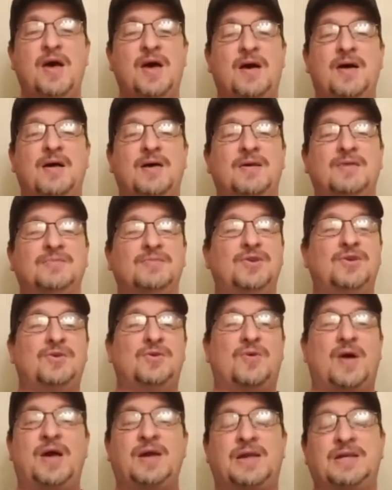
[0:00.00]
uh, you
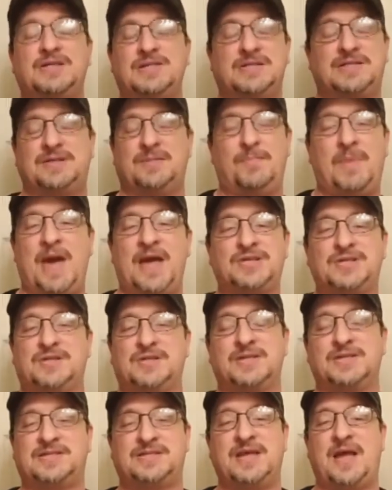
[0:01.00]
know, I could just imagine
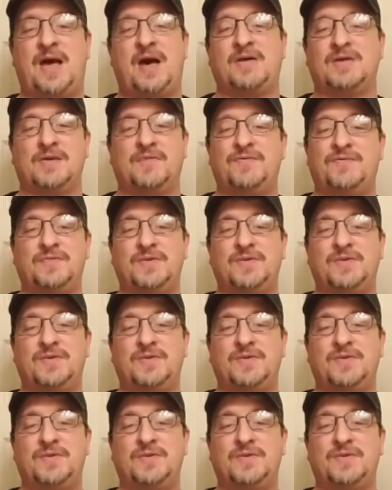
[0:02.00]
the sound of,